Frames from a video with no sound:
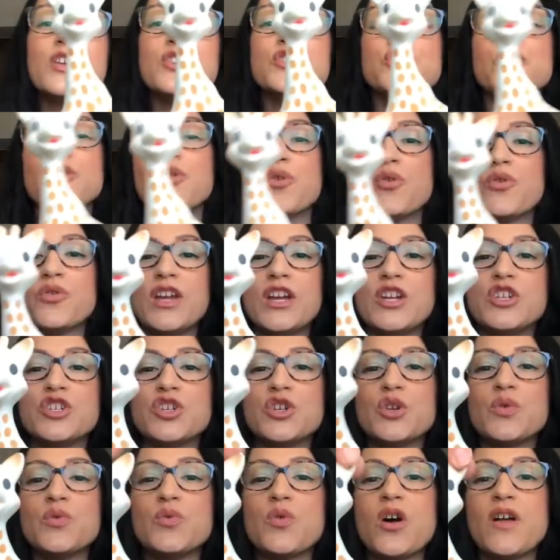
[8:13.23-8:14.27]
So they
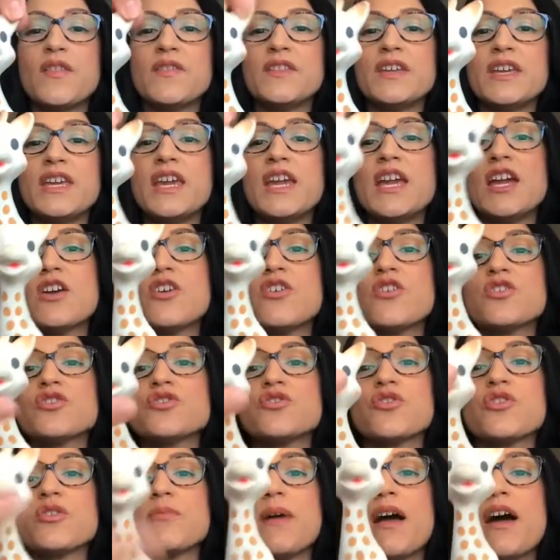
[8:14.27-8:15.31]
chew on the ears
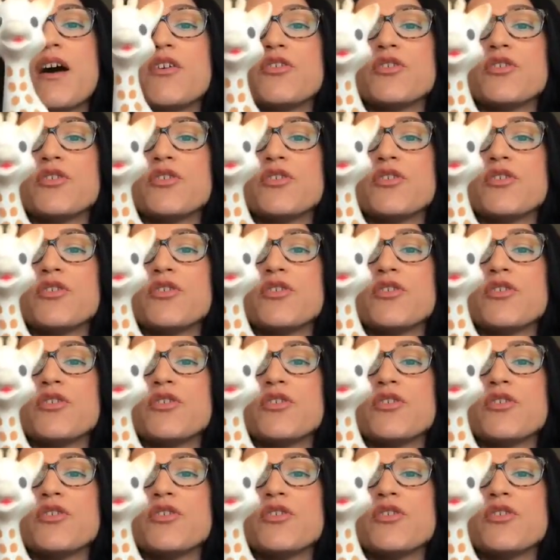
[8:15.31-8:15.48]
or the mouth or